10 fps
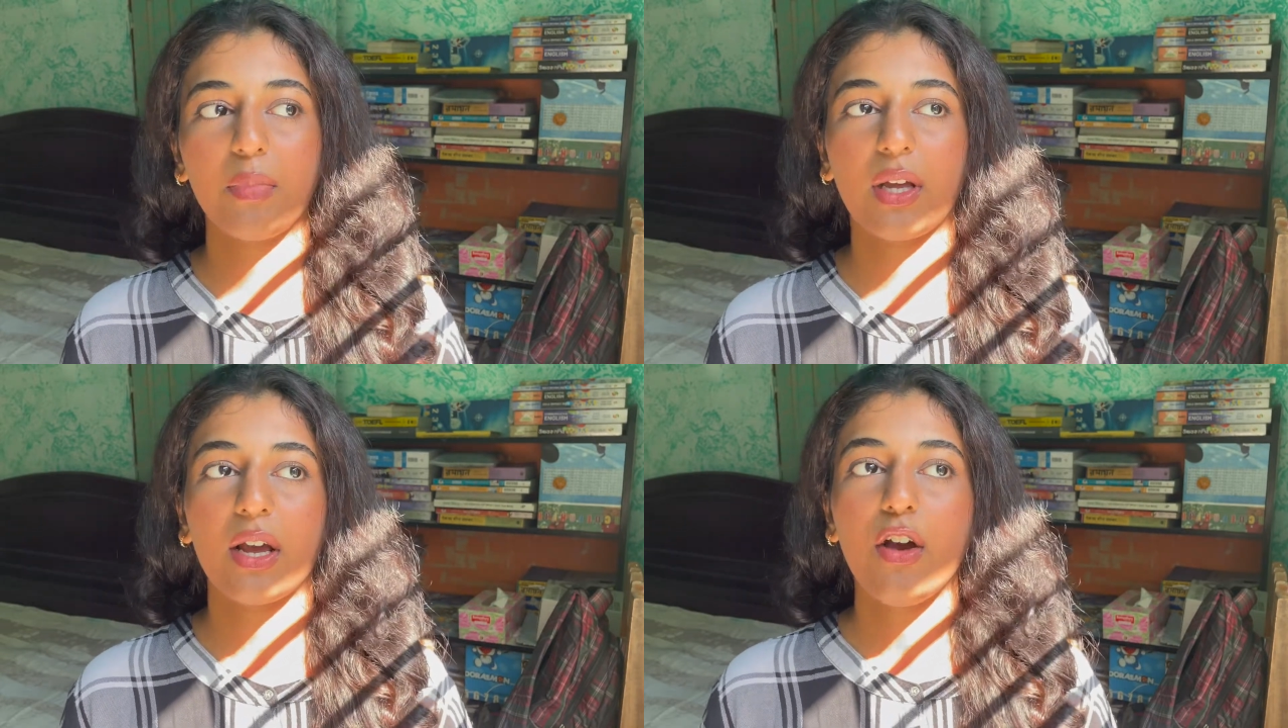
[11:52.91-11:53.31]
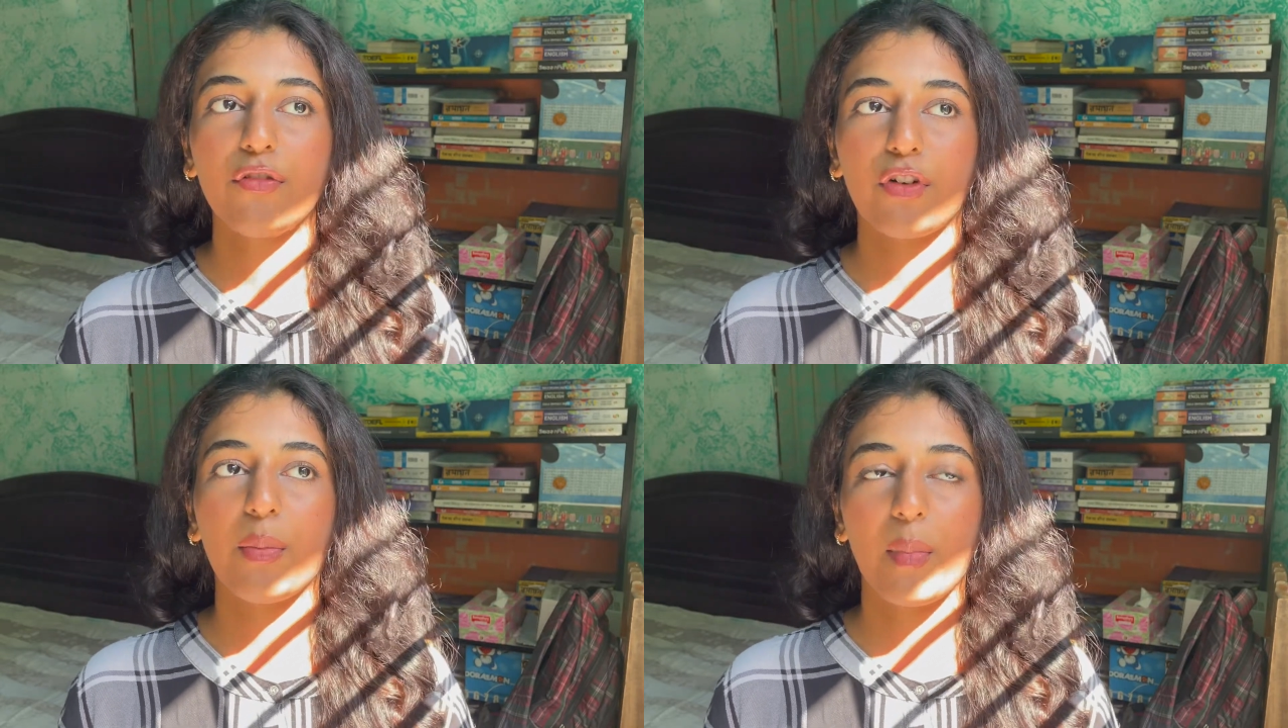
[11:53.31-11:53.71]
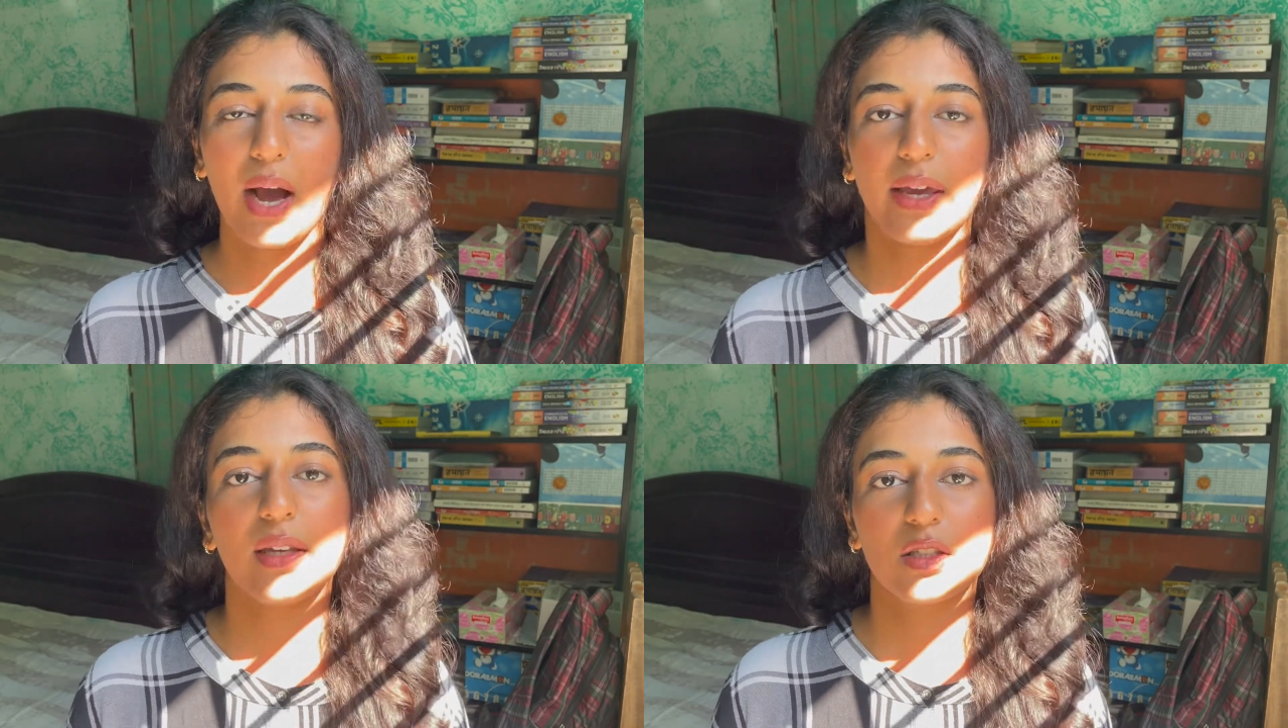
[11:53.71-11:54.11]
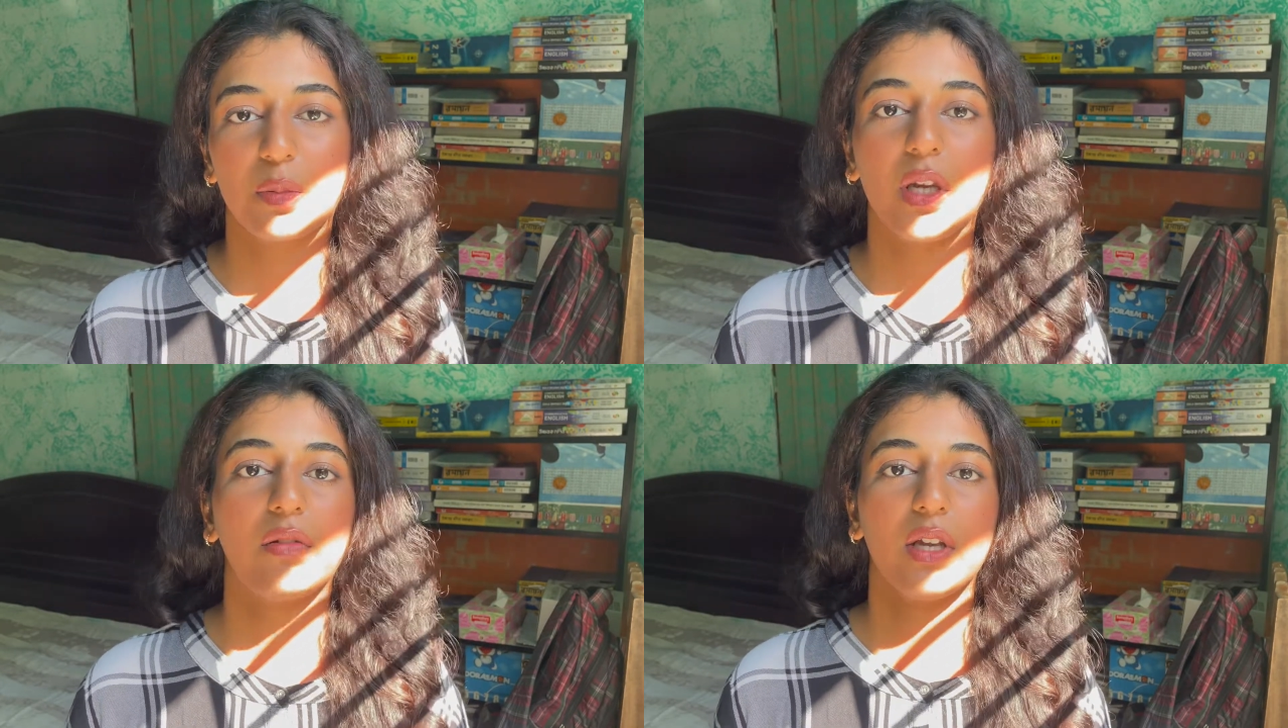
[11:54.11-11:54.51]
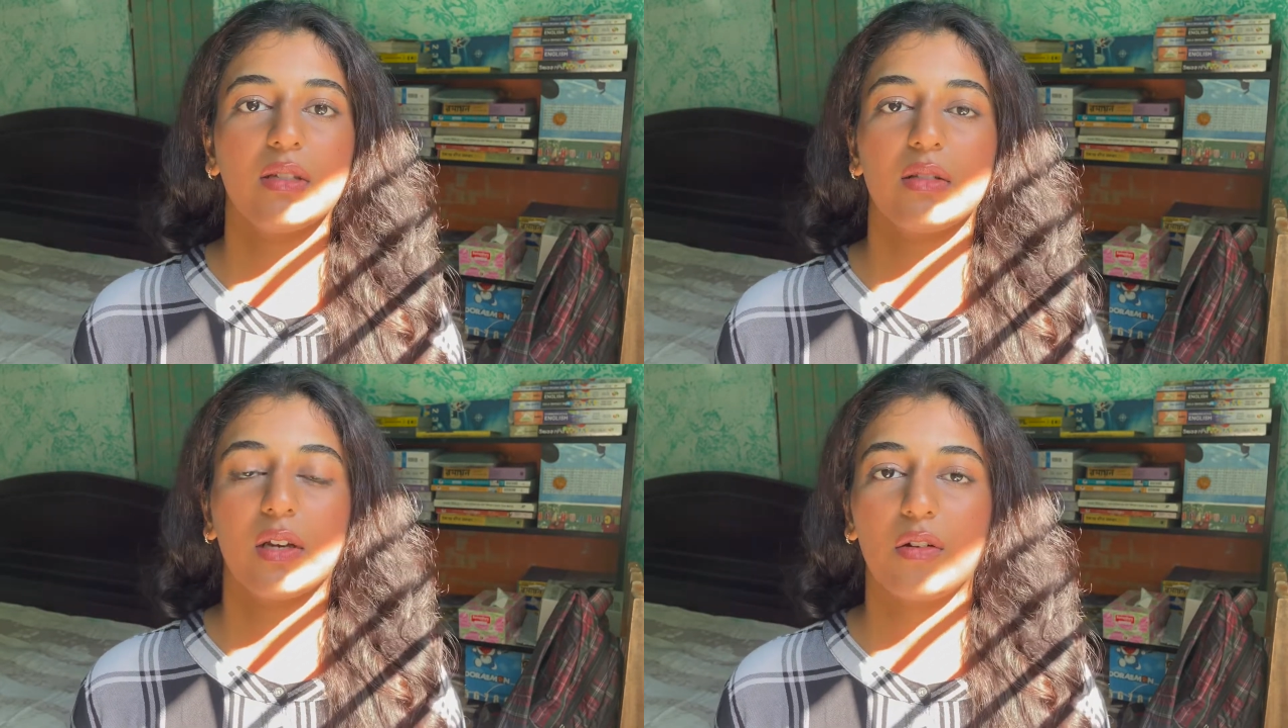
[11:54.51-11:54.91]
but from my experience,
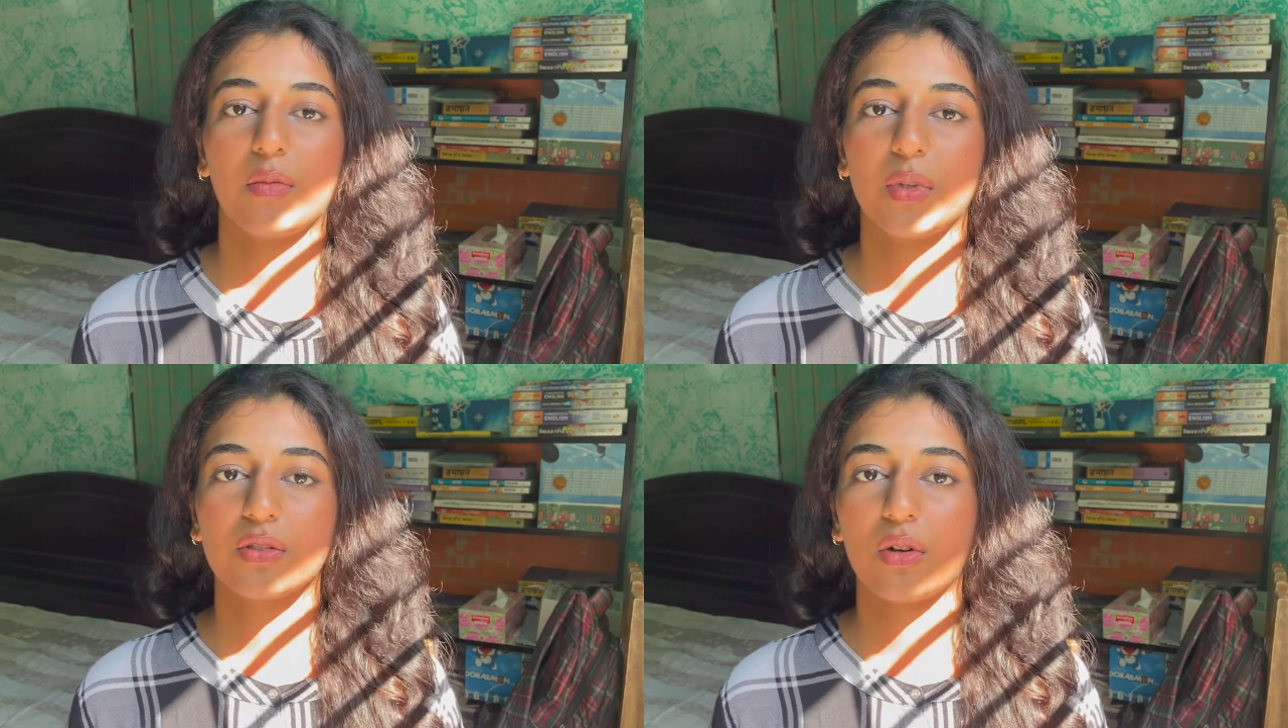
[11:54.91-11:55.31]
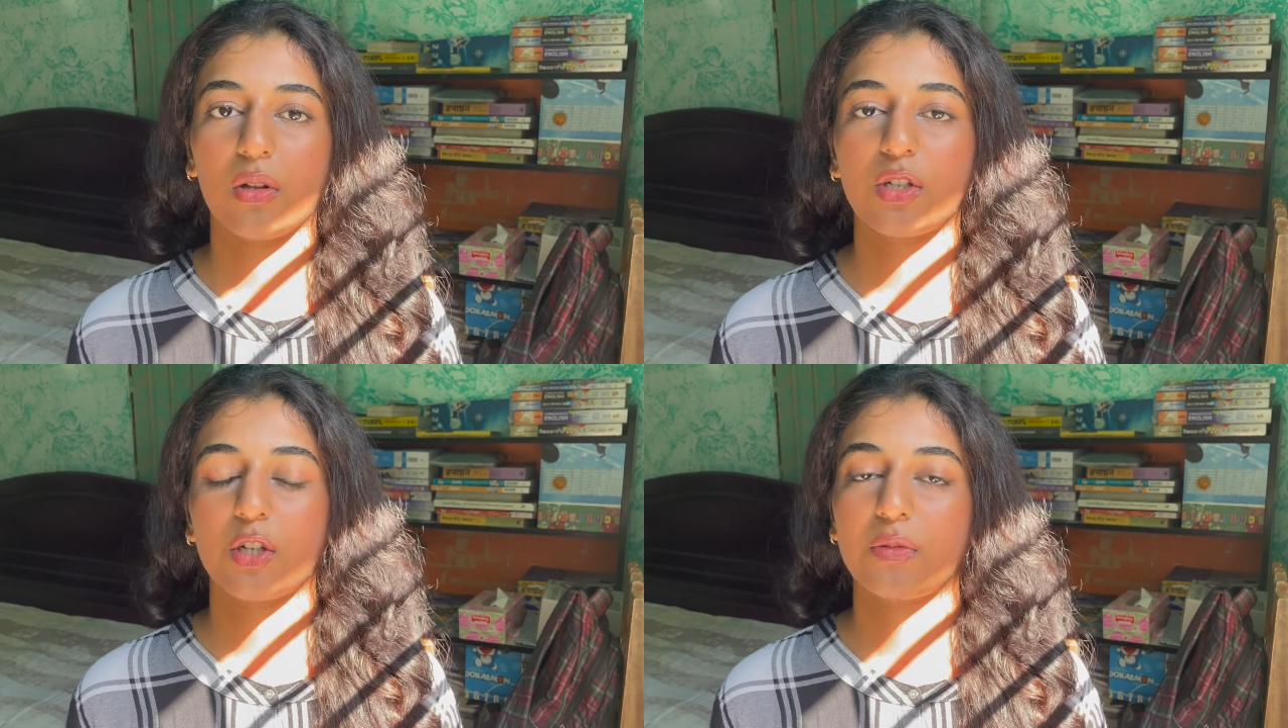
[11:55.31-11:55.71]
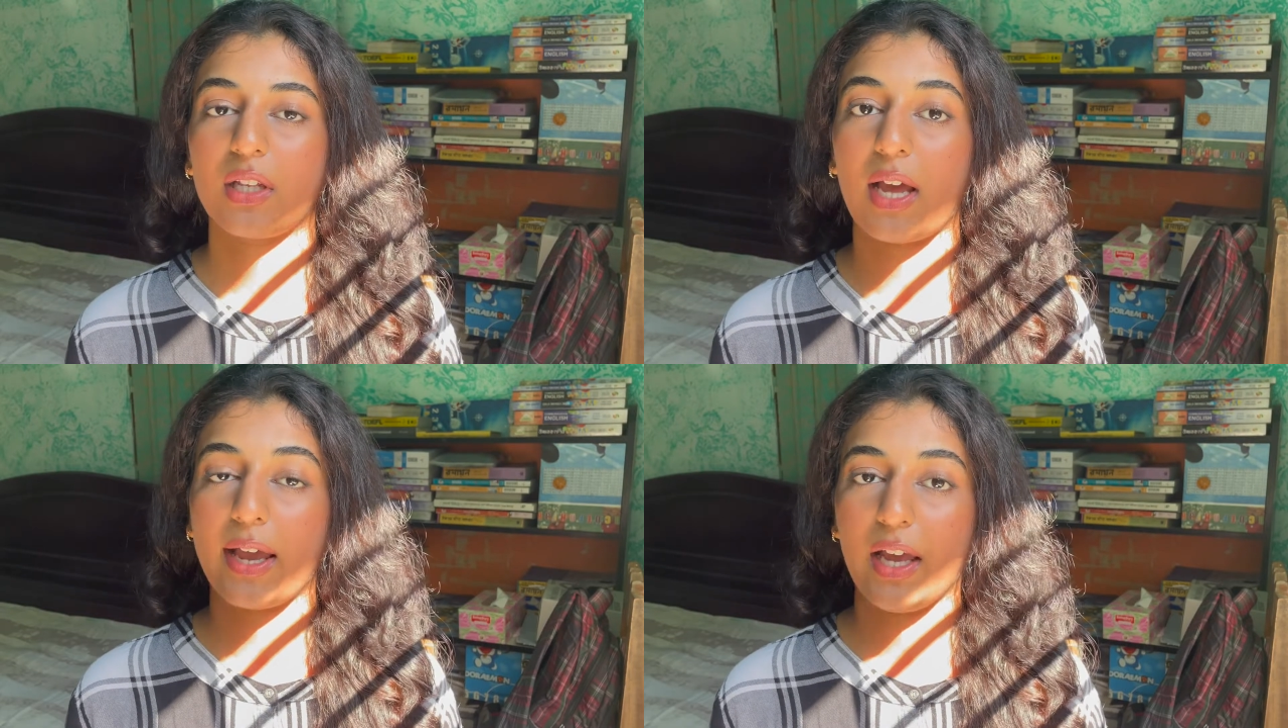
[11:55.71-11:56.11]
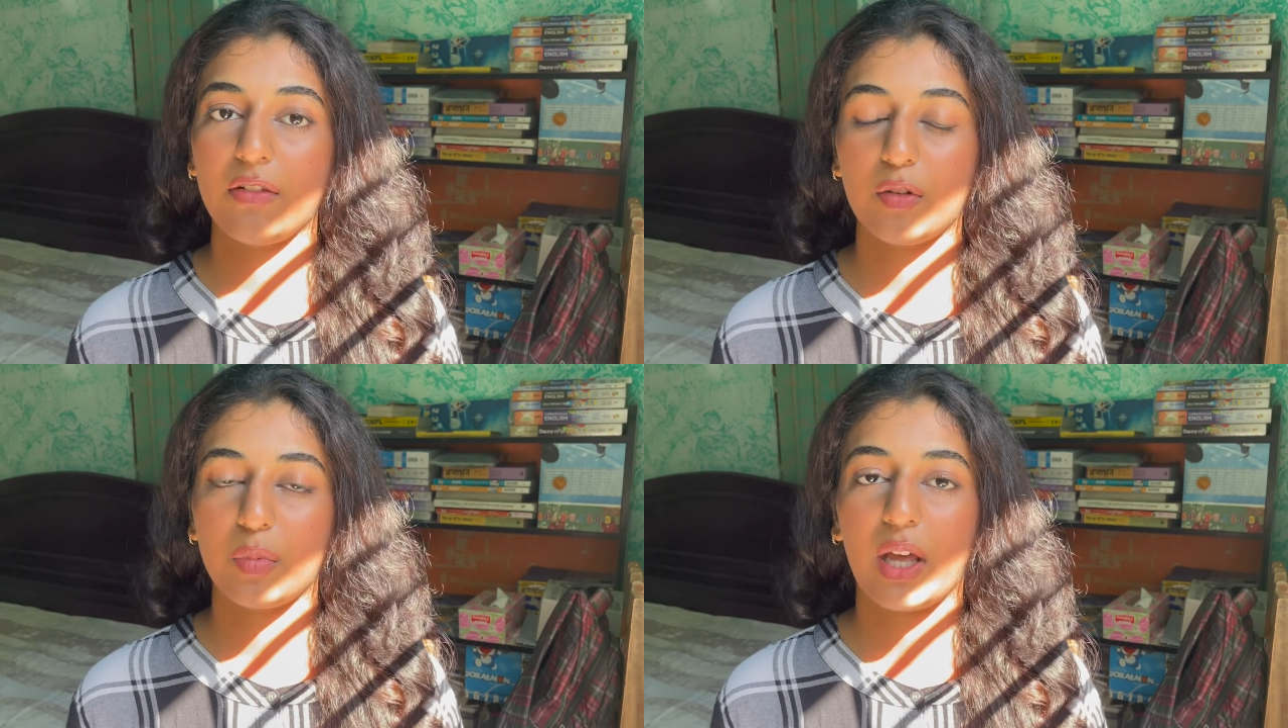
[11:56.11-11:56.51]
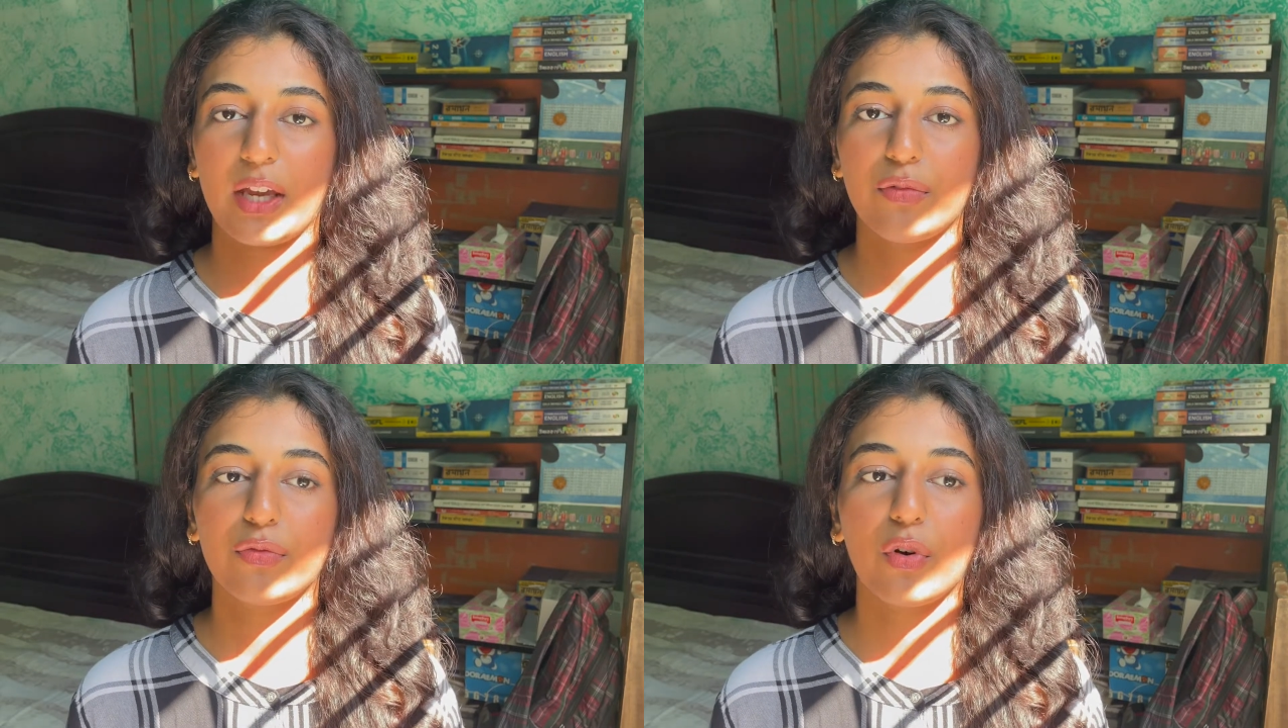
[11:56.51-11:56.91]
the government scholarship that I have applied
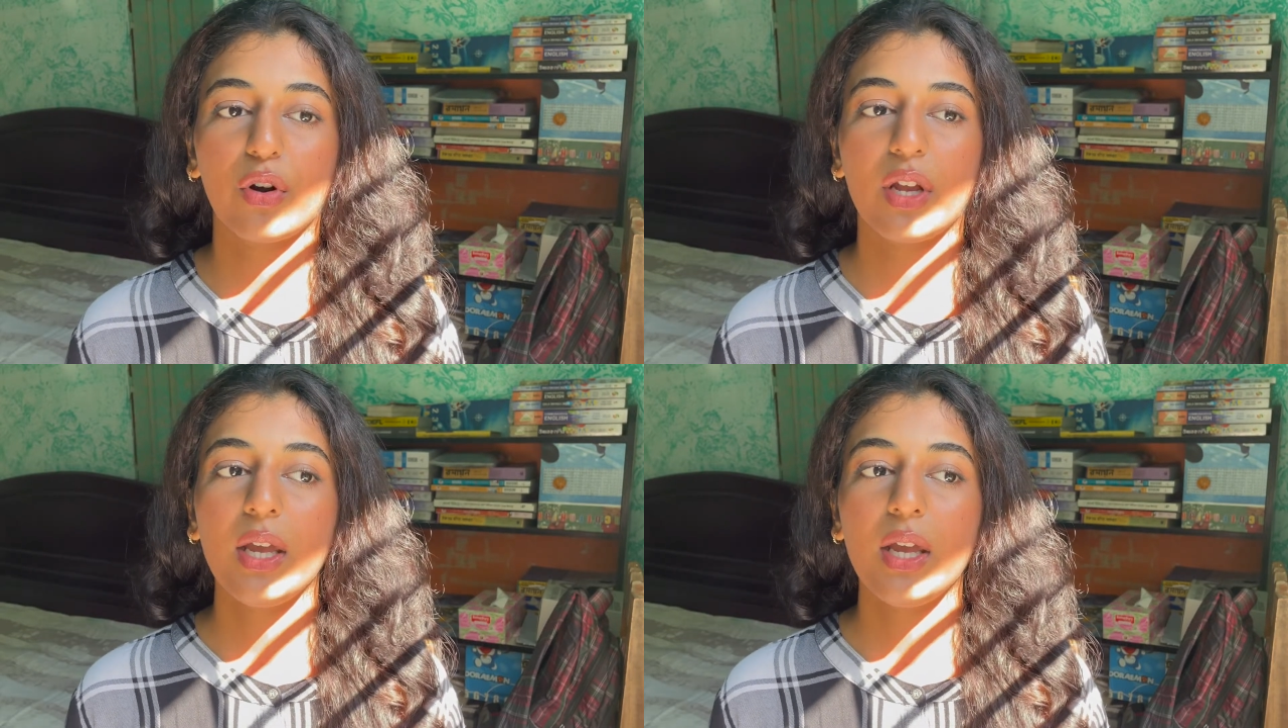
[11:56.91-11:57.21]
for,